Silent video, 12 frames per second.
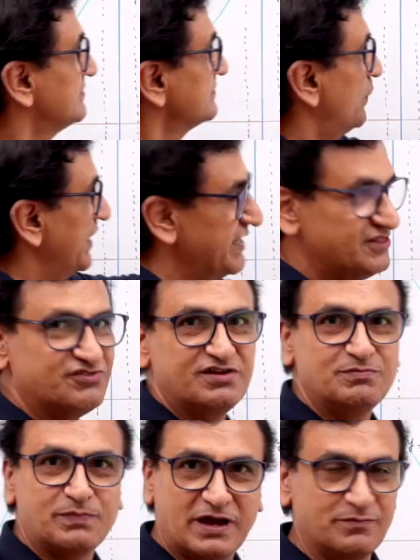
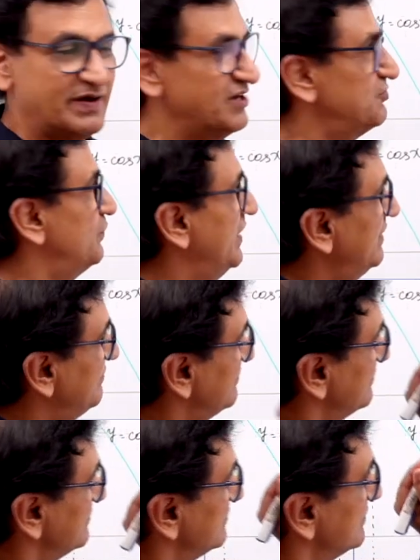23 pi by 12,
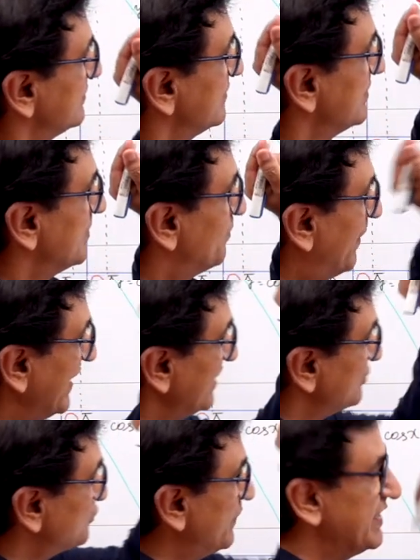
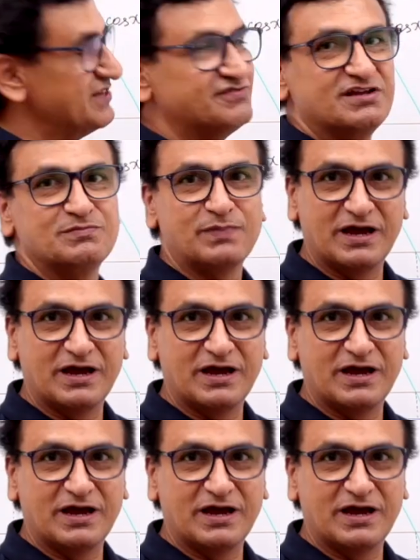minus 23